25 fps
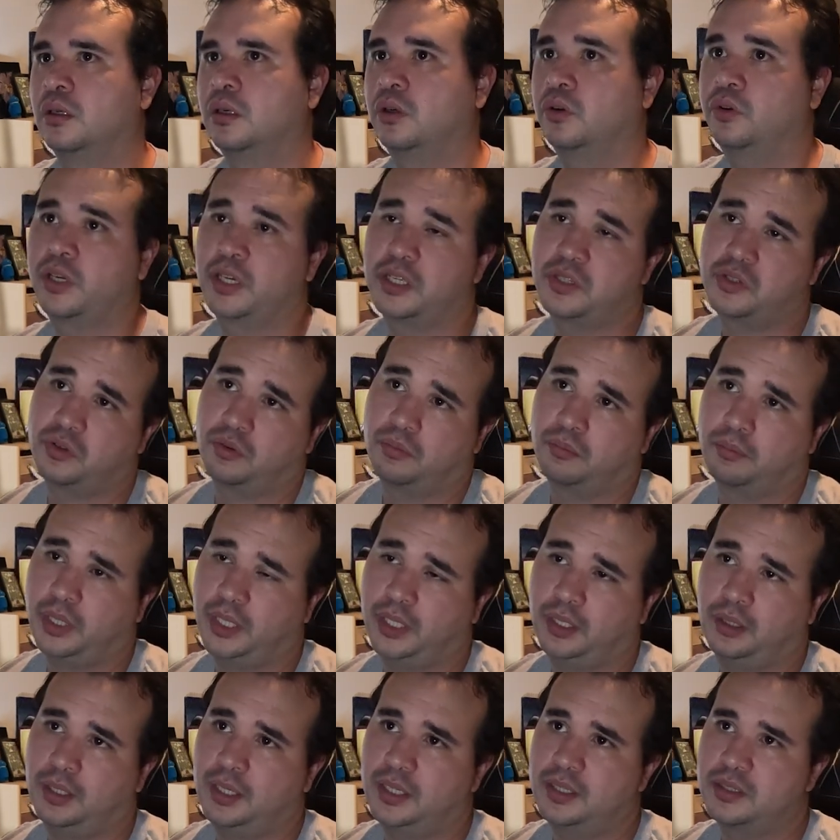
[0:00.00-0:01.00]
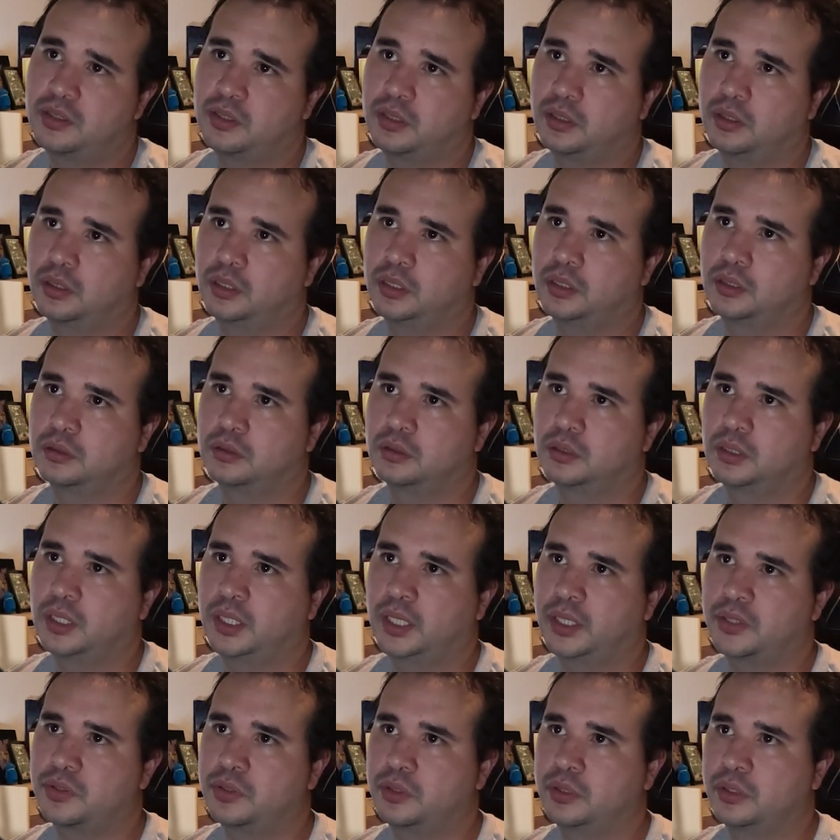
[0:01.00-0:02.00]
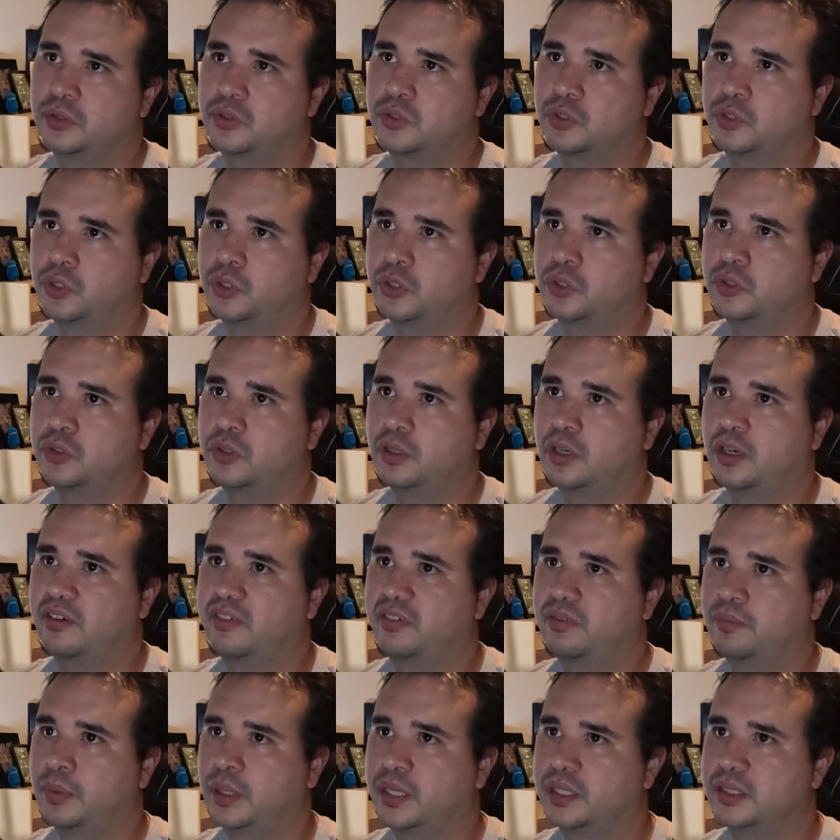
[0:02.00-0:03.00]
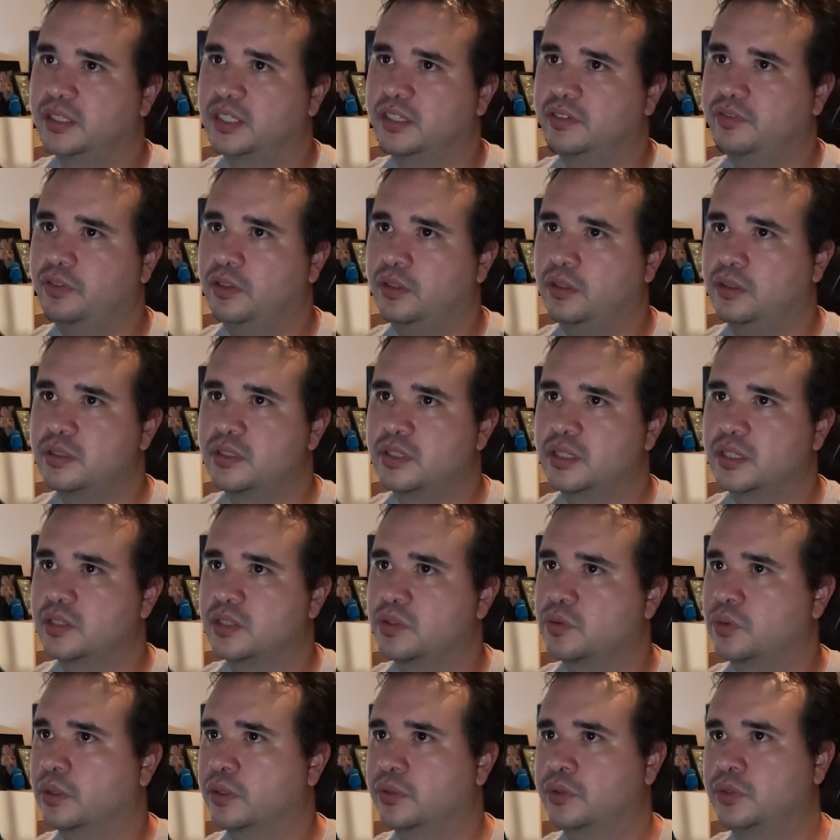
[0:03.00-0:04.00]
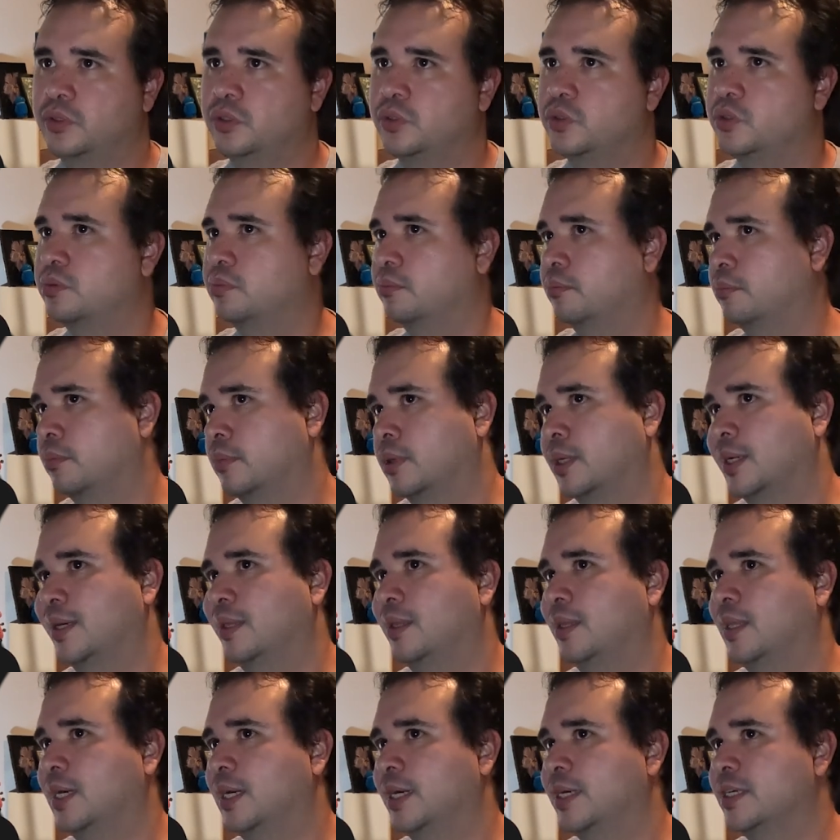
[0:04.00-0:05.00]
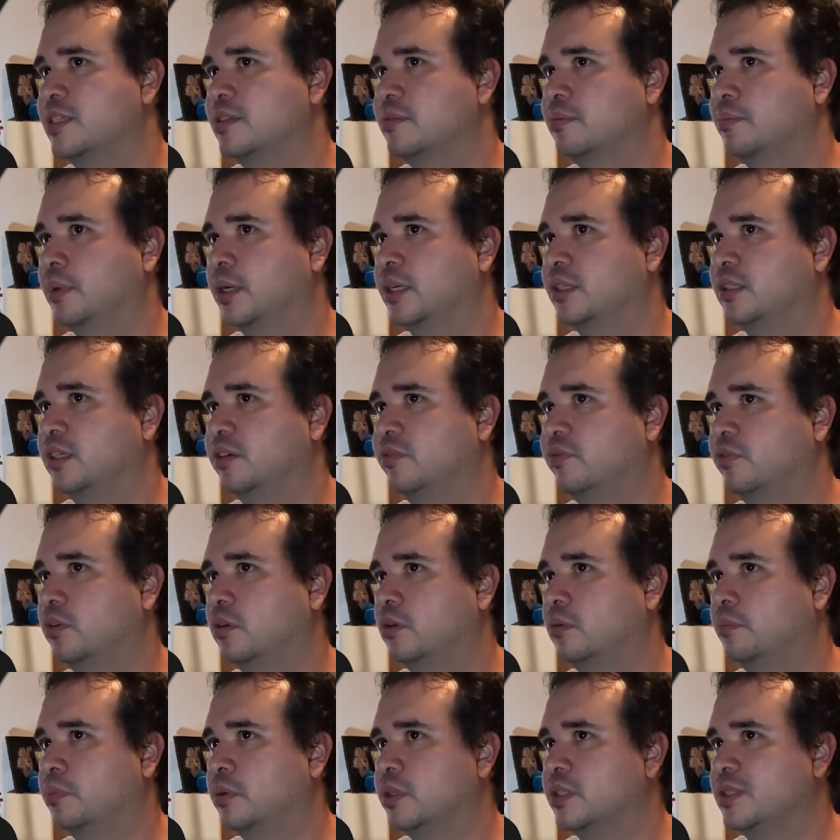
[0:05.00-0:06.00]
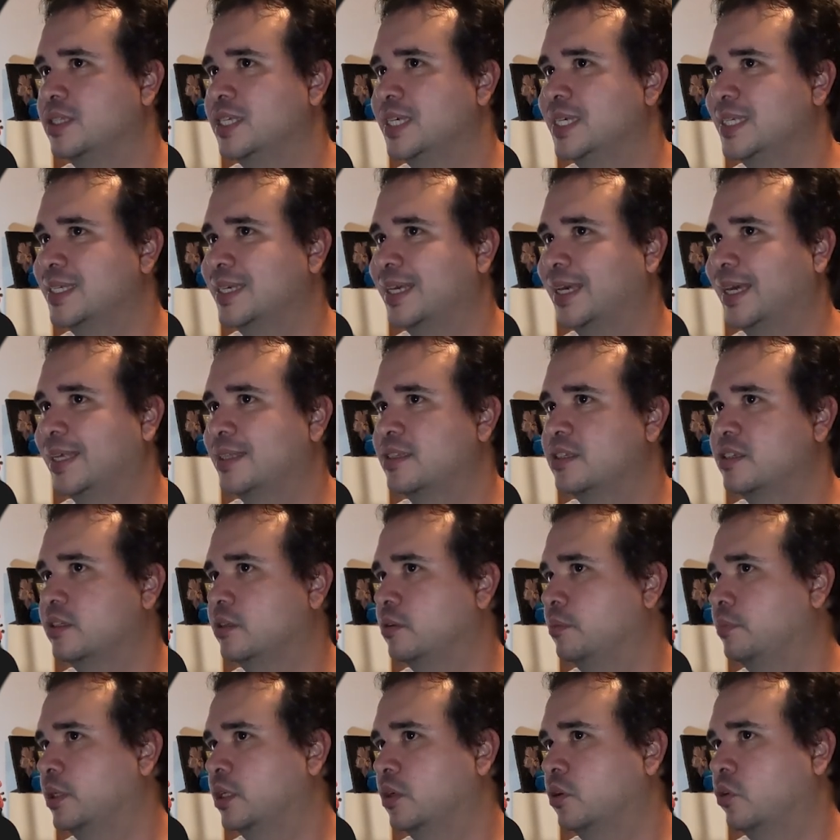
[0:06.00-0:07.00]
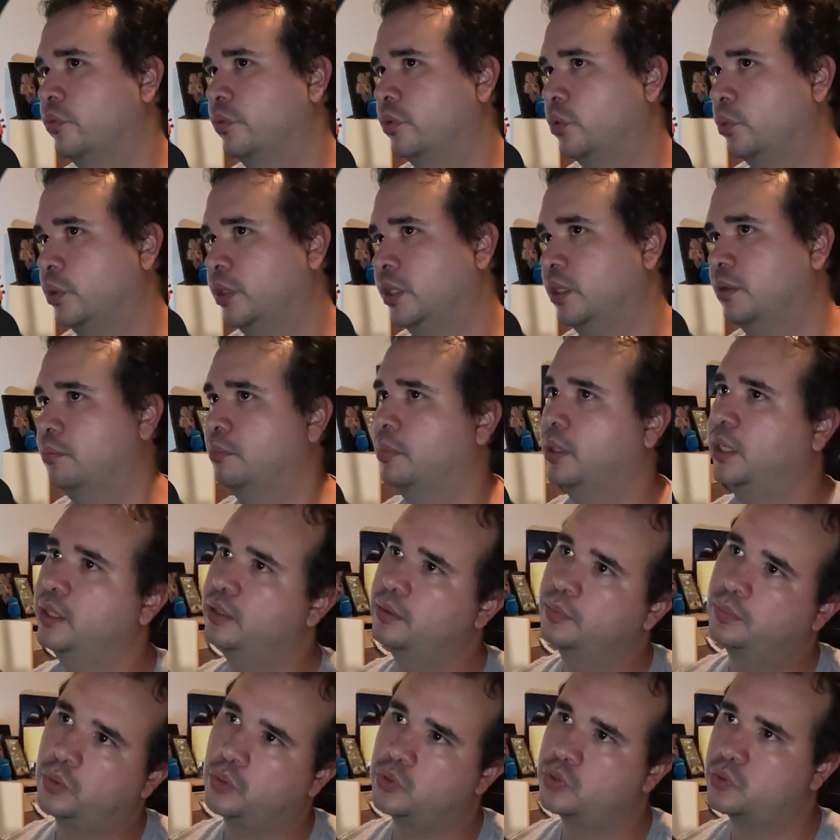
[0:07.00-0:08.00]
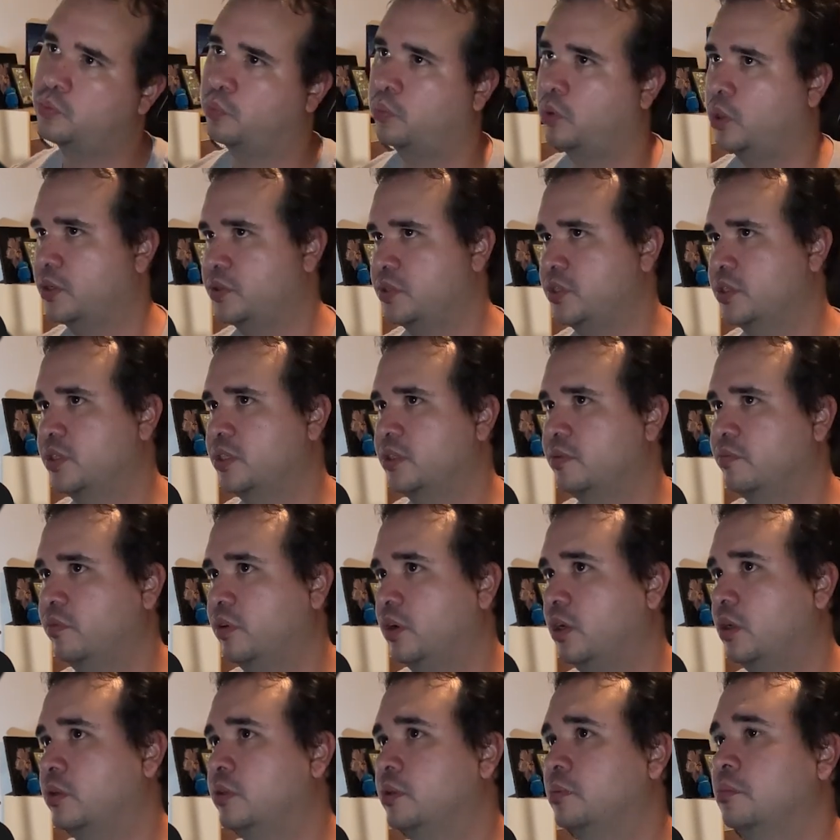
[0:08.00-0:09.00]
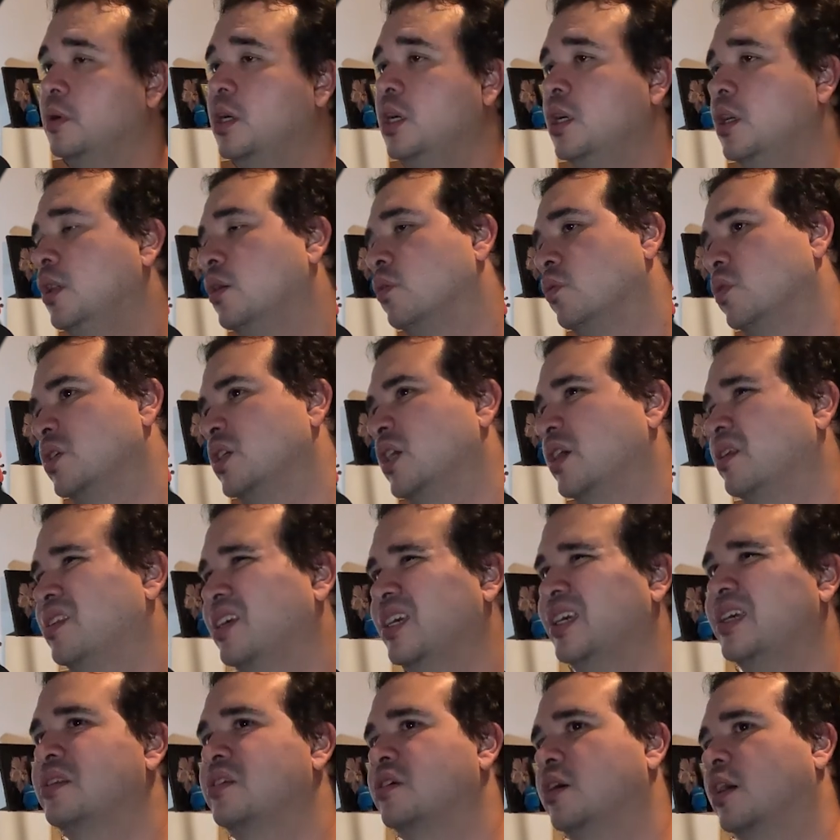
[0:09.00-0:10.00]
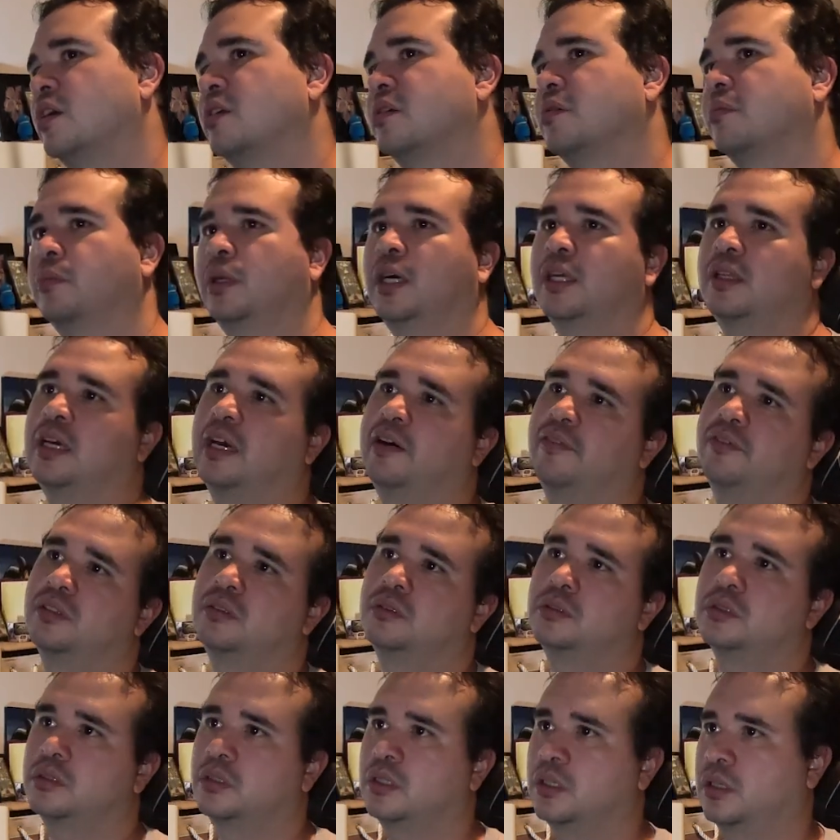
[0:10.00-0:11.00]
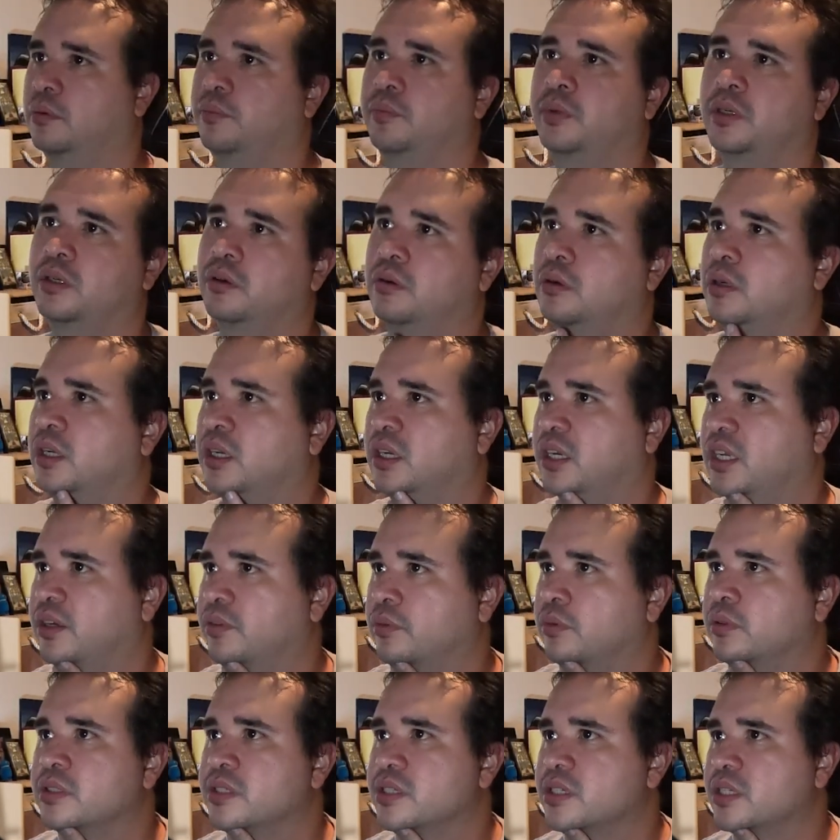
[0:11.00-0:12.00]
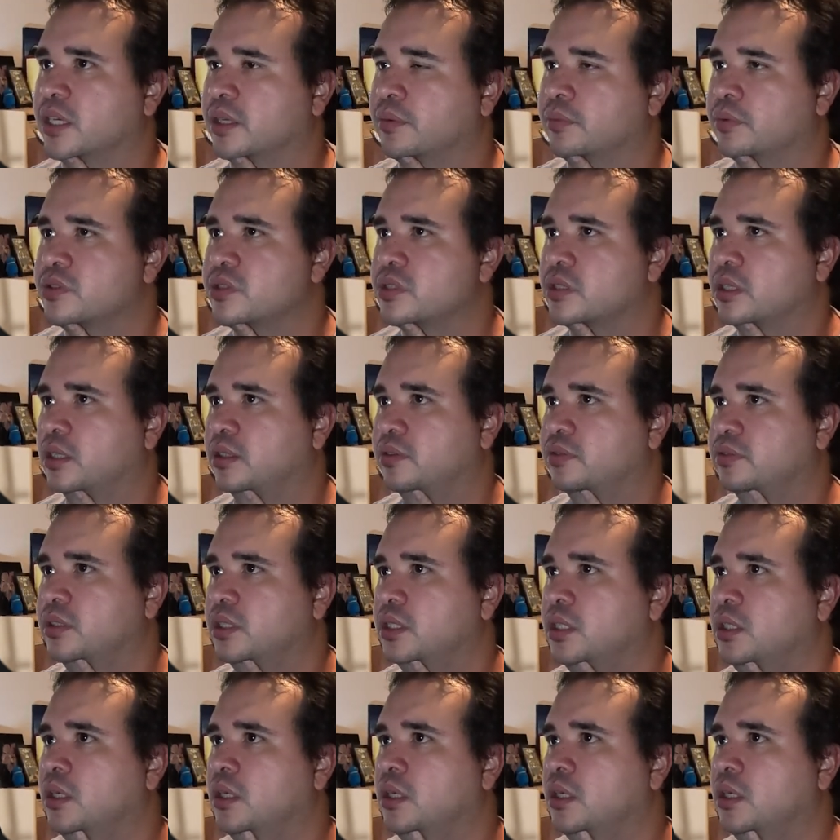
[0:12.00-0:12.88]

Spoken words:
Okay, so Megalights are actually turned off by default. It says whether to use Megalights by default, but this can still be overridden by the post-processing volume, which I think it's awesome not having to come here and enable disable stuff.